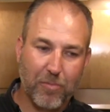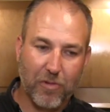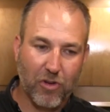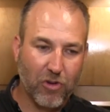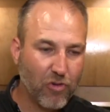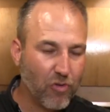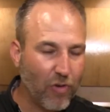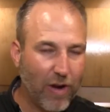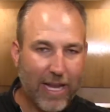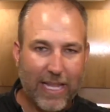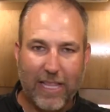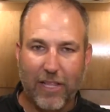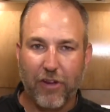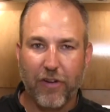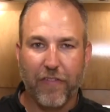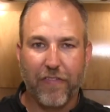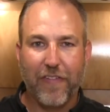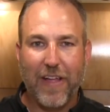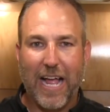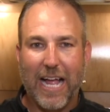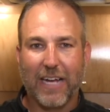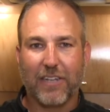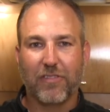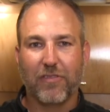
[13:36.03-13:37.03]
Great little
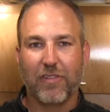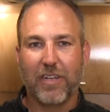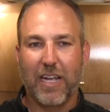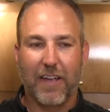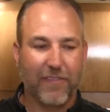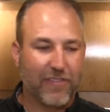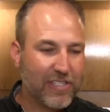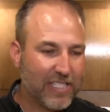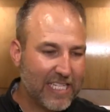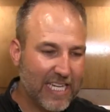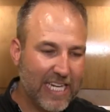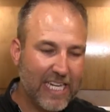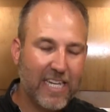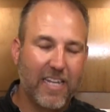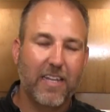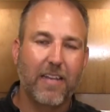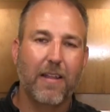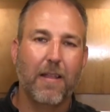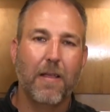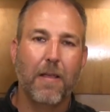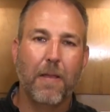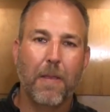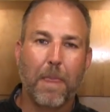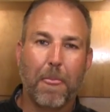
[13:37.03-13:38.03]
factory. I've seen it.
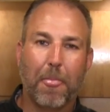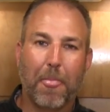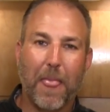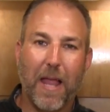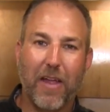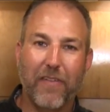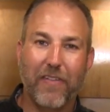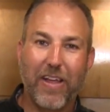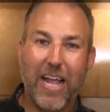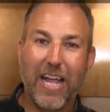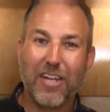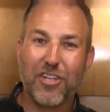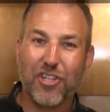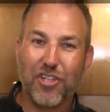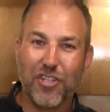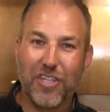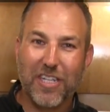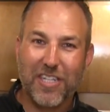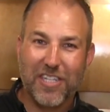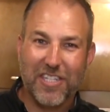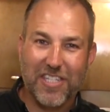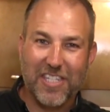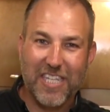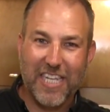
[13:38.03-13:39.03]
I've
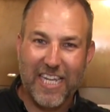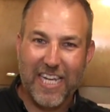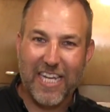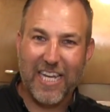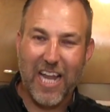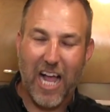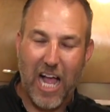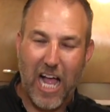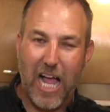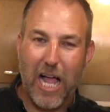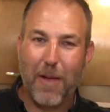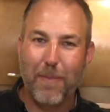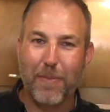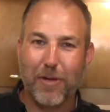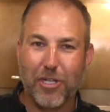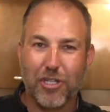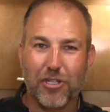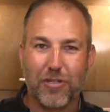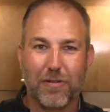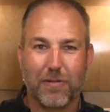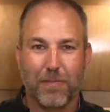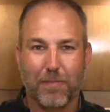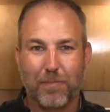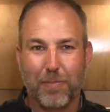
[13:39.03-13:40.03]
actually seen
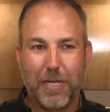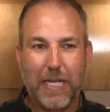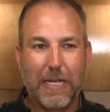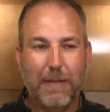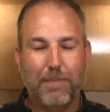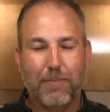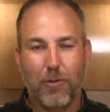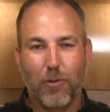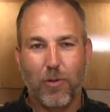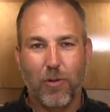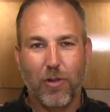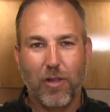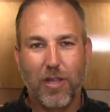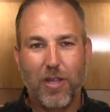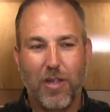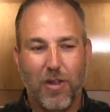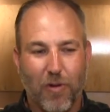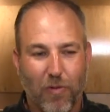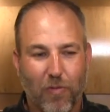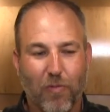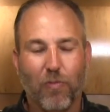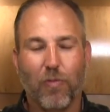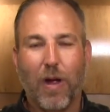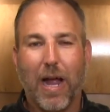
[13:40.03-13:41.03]
Amish people
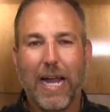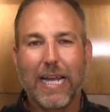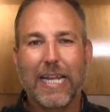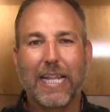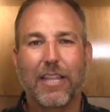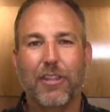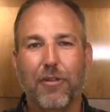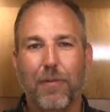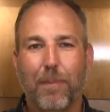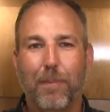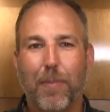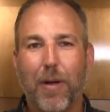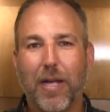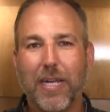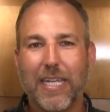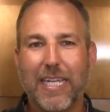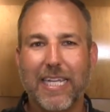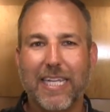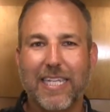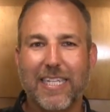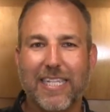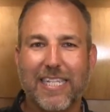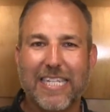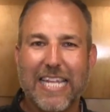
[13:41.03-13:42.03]
riding their
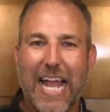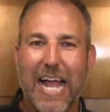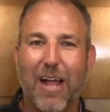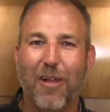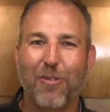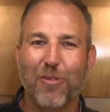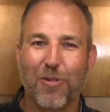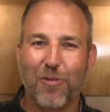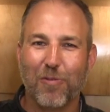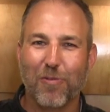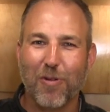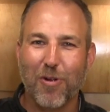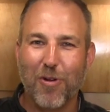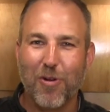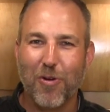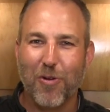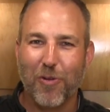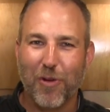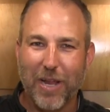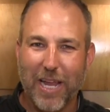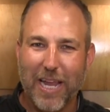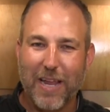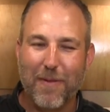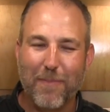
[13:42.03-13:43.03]
buggies down the
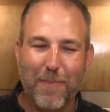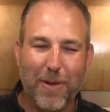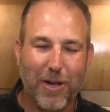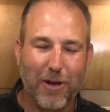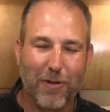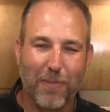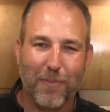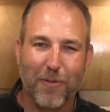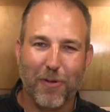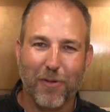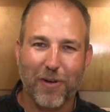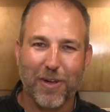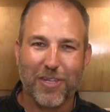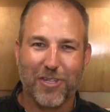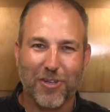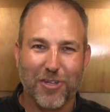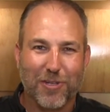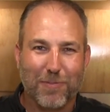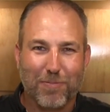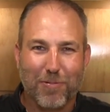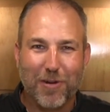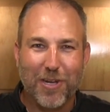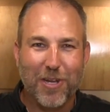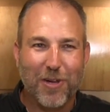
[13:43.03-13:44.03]
road in Middlebury. So
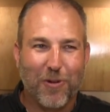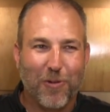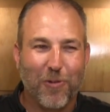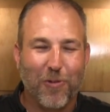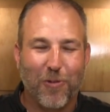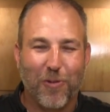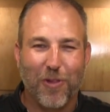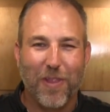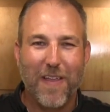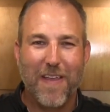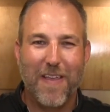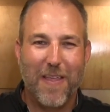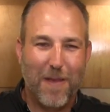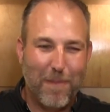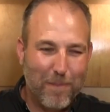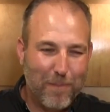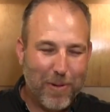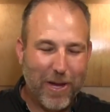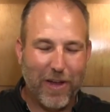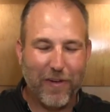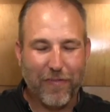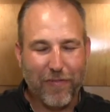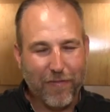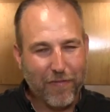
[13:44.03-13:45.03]
it's pretty cool.
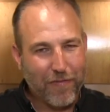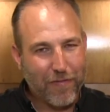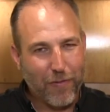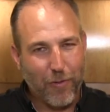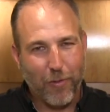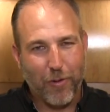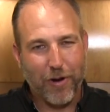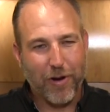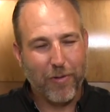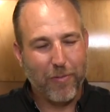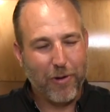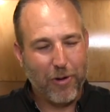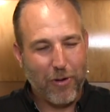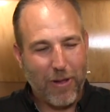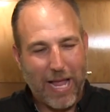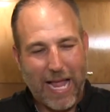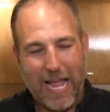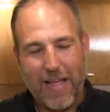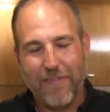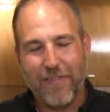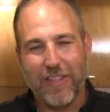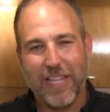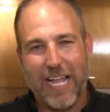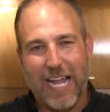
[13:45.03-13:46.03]
Being from Florida, we don't
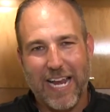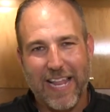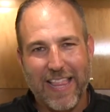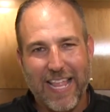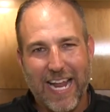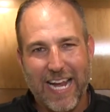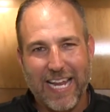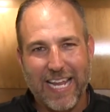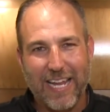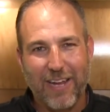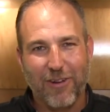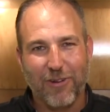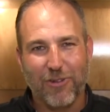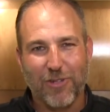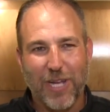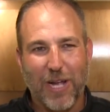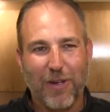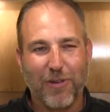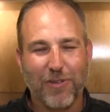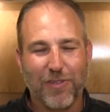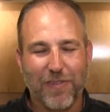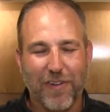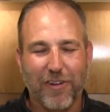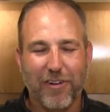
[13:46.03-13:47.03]
have a lot of that here. So I
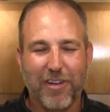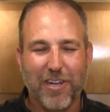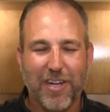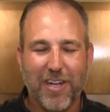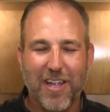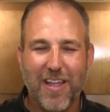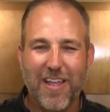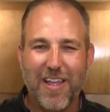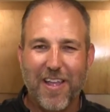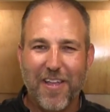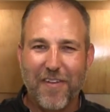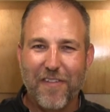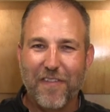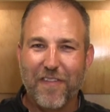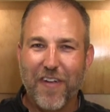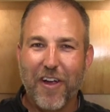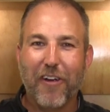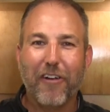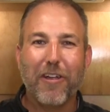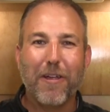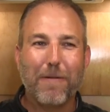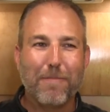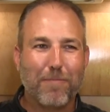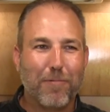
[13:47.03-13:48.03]
was very,
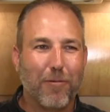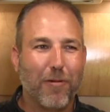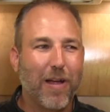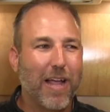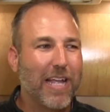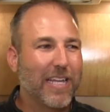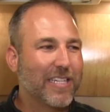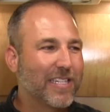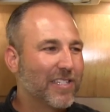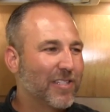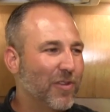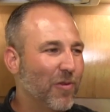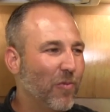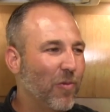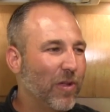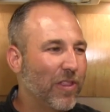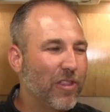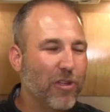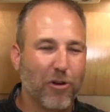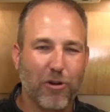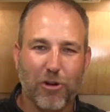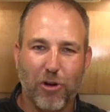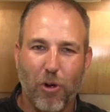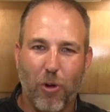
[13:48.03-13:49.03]
very impressed with
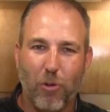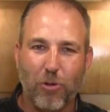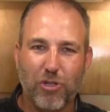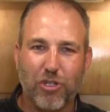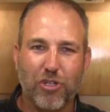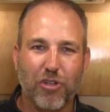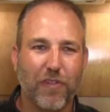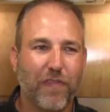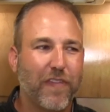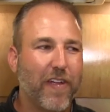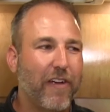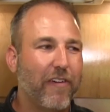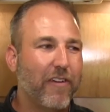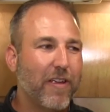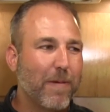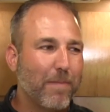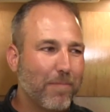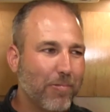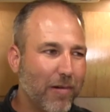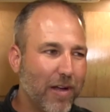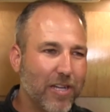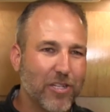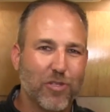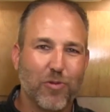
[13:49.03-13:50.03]
their culture, very
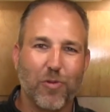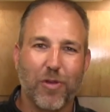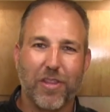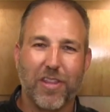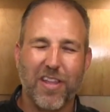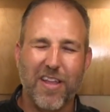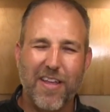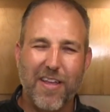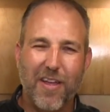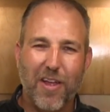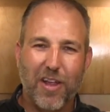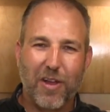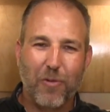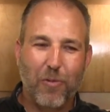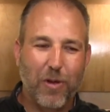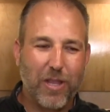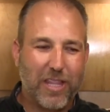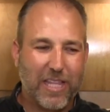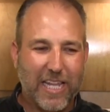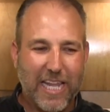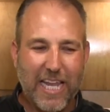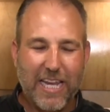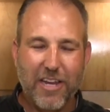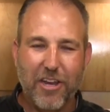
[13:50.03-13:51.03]
impressed
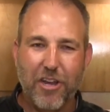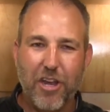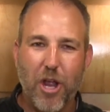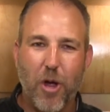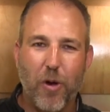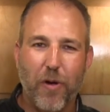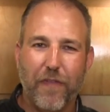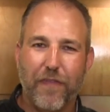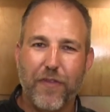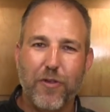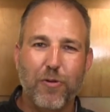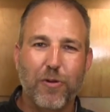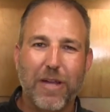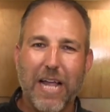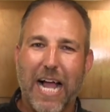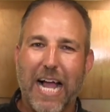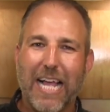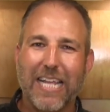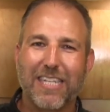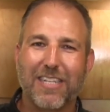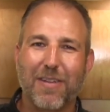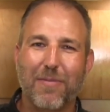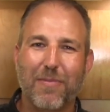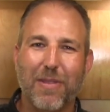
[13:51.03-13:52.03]
with getting to know a few
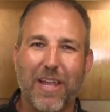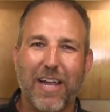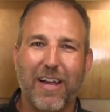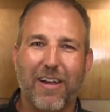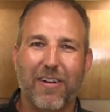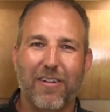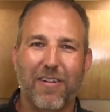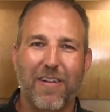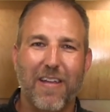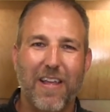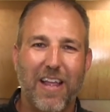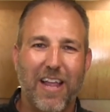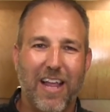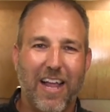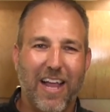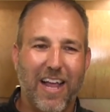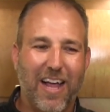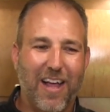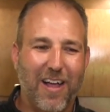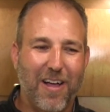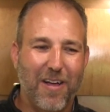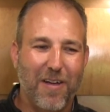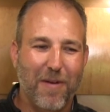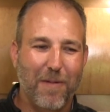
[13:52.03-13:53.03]
guys up there.
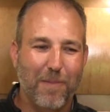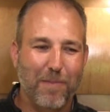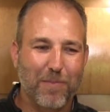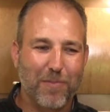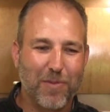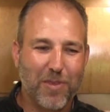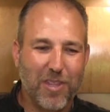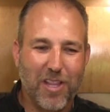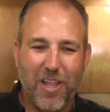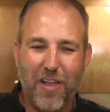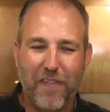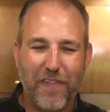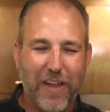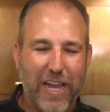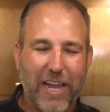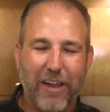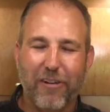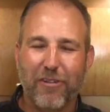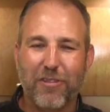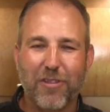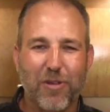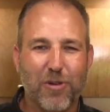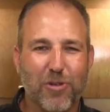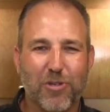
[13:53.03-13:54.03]
Love
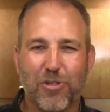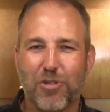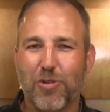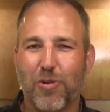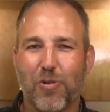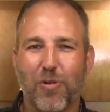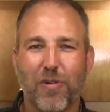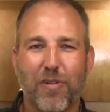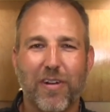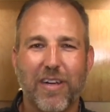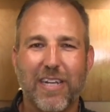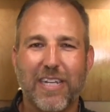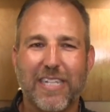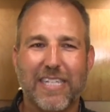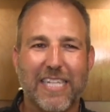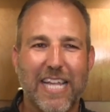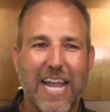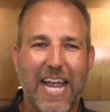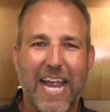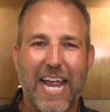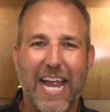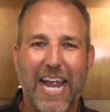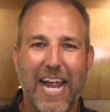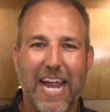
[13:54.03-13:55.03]
hearing their stories
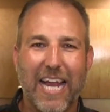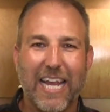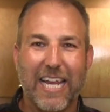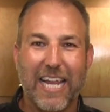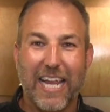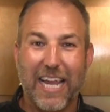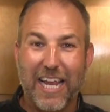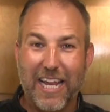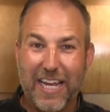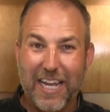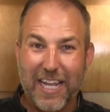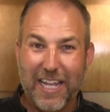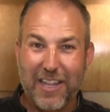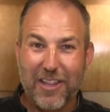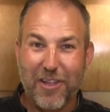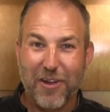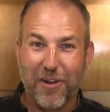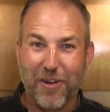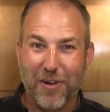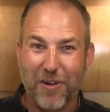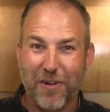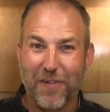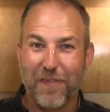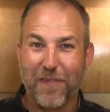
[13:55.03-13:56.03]
and eating
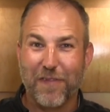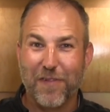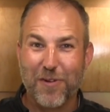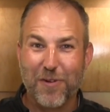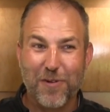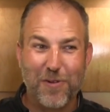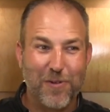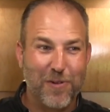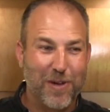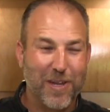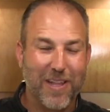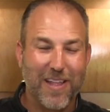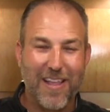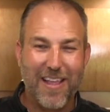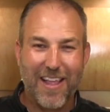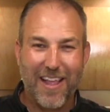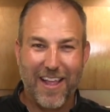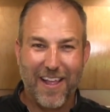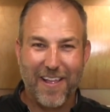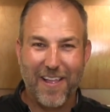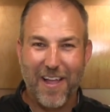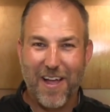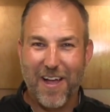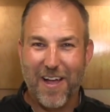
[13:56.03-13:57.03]
their food.
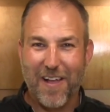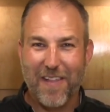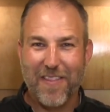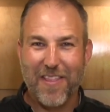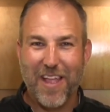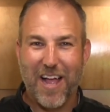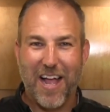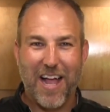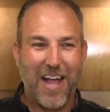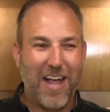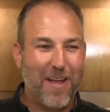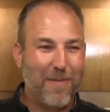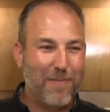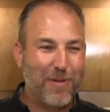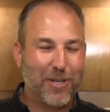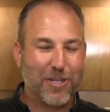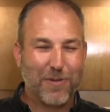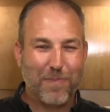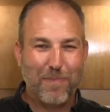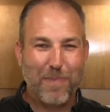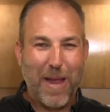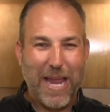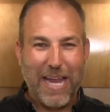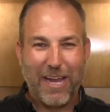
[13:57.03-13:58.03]
The
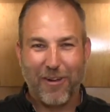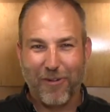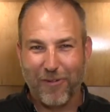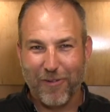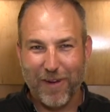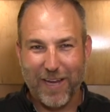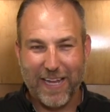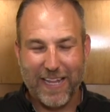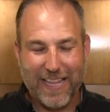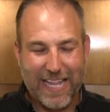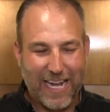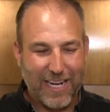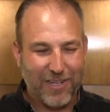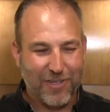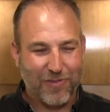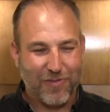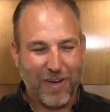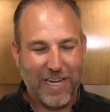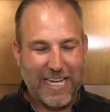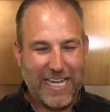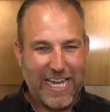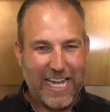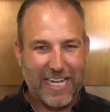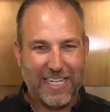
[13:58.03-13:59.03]
Amish bakery that is
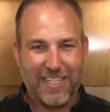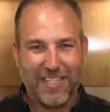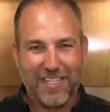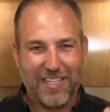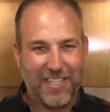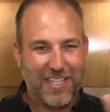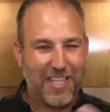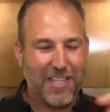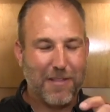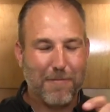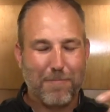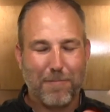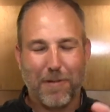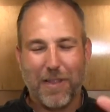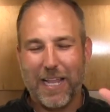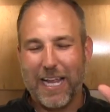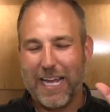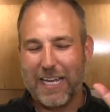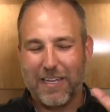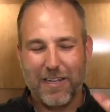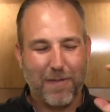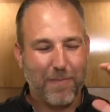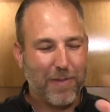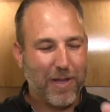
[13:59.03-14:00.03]
right next to the
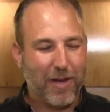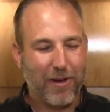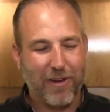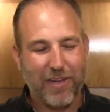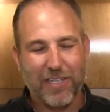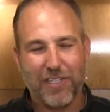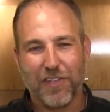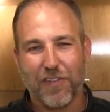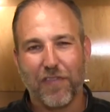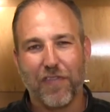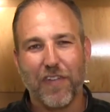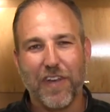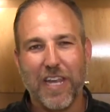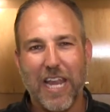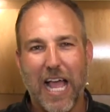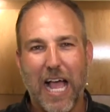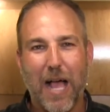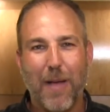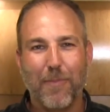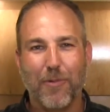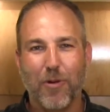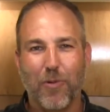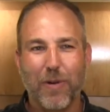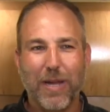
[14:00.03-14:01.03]
plant up there is
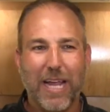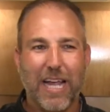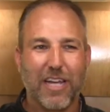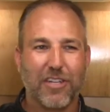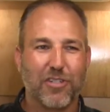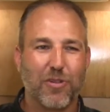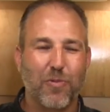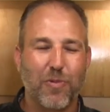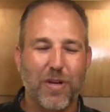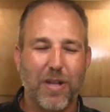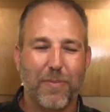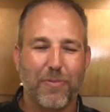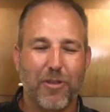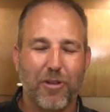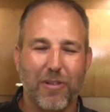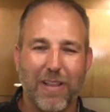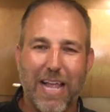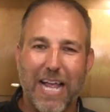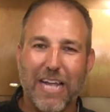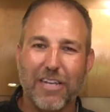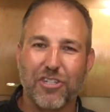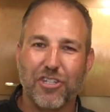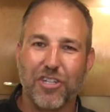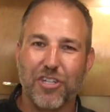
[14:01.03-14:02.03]
phenomenal. We actually went up there
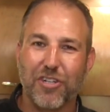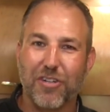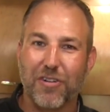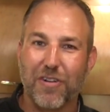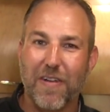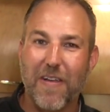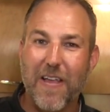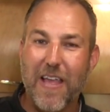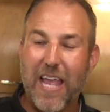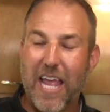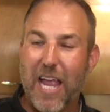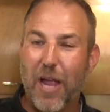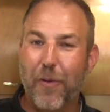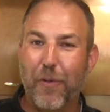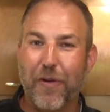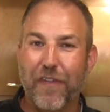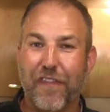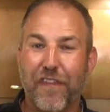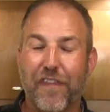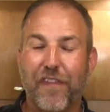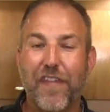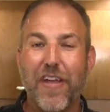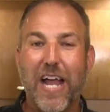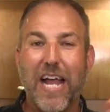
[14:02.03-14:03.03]
last year and we
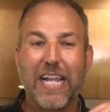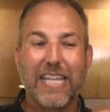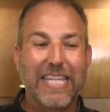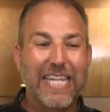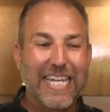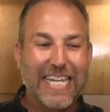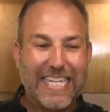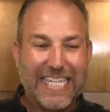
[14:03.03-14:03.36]
fed the